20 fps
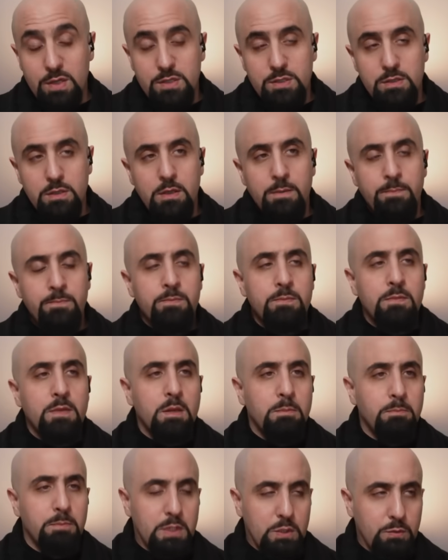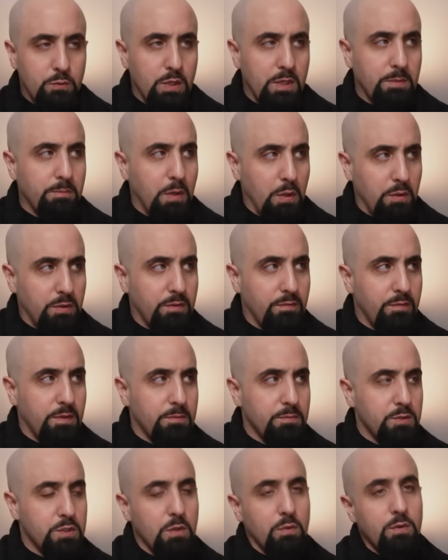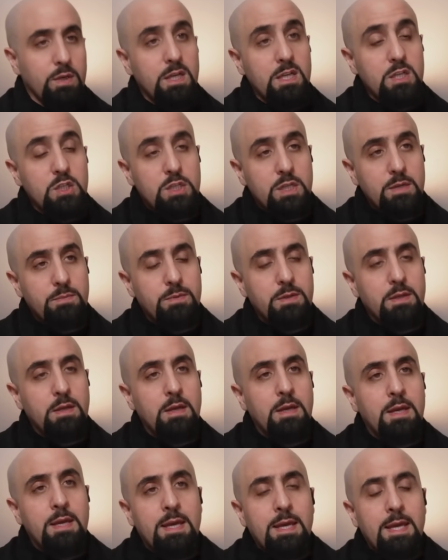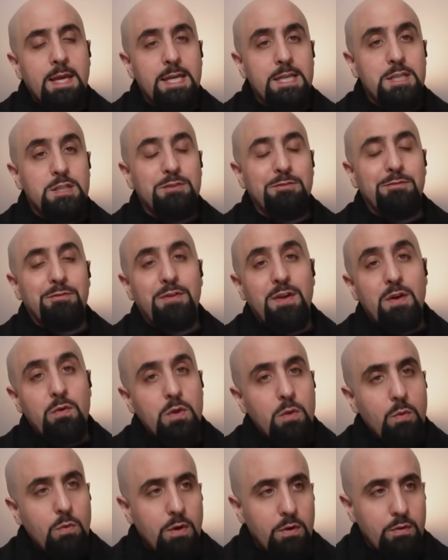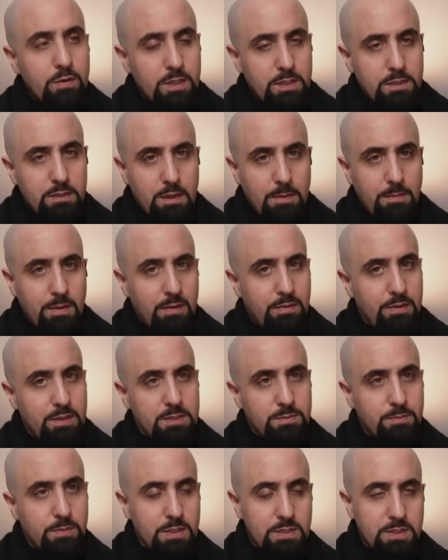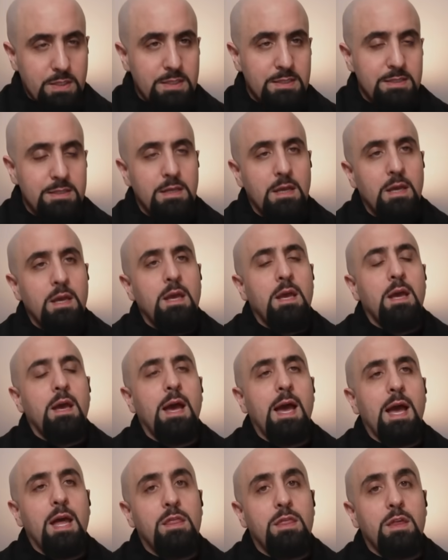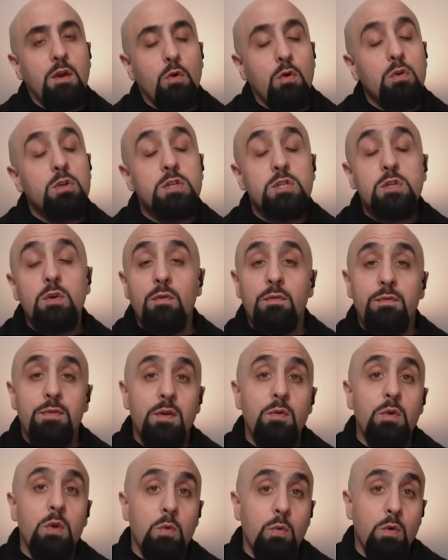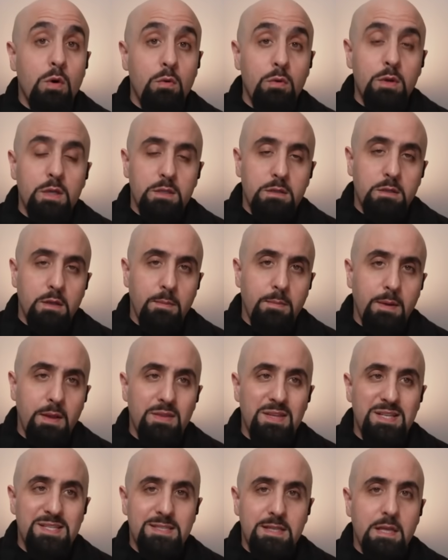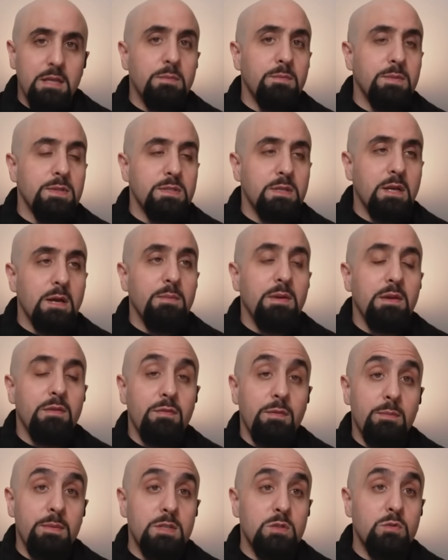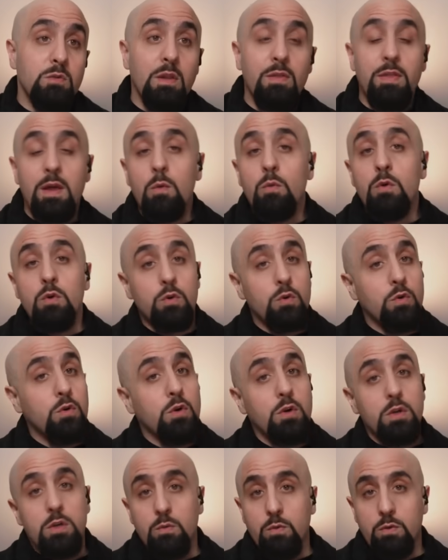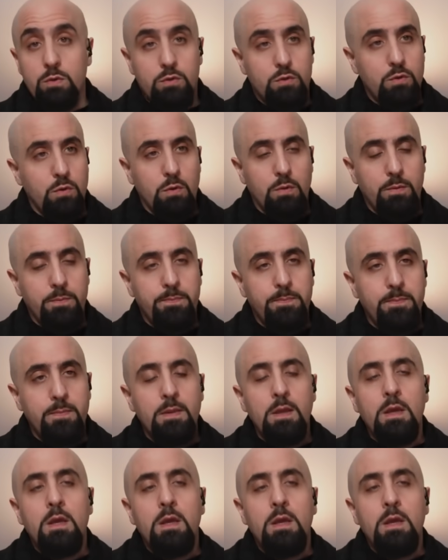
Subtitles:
trust between both of them. So Egypt is very worried about this presence, and they're also very worried about the statements coming from Israel that we're not going to withdraw.